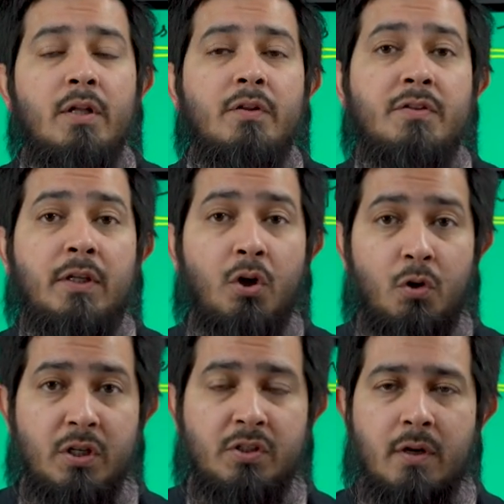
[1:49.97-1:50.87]
the
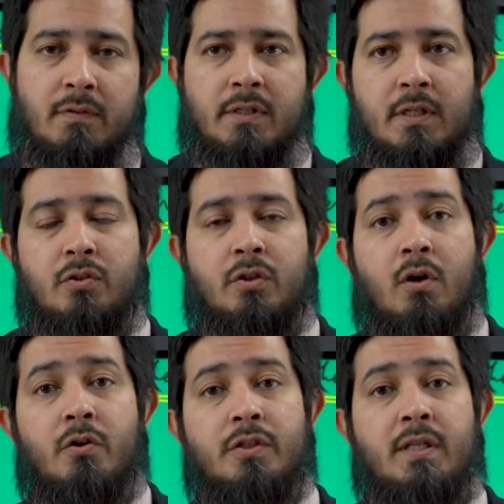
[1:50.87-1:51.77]
security services, the
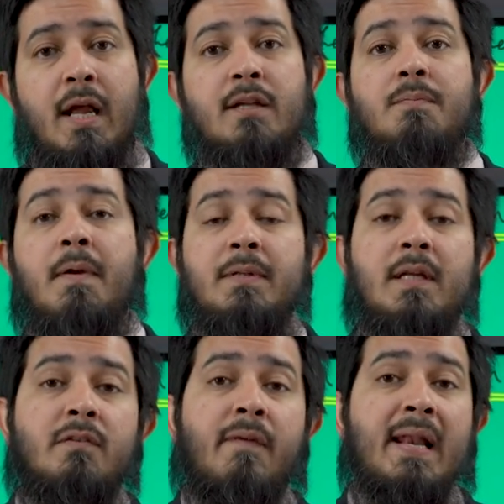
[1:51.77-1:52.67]
concierge, maybe
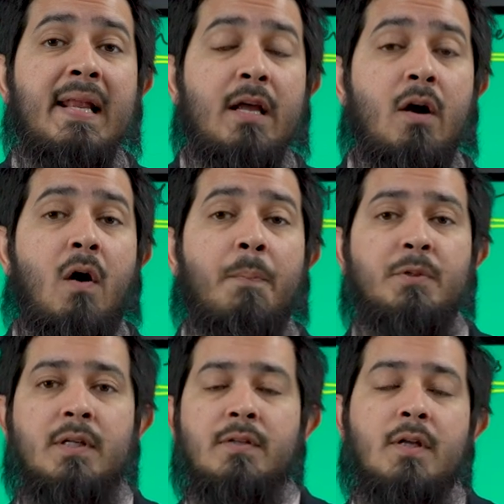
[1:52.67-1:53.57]
there's valet
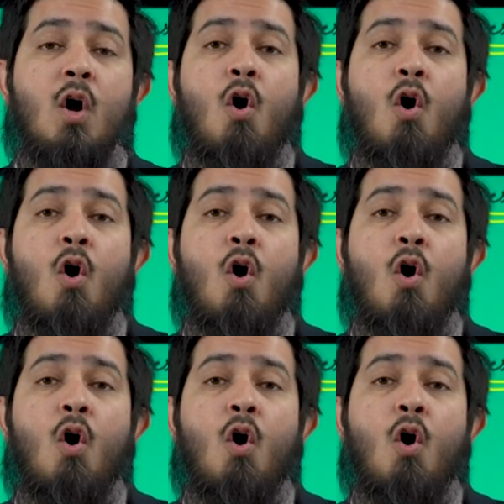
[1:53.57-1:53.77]
options.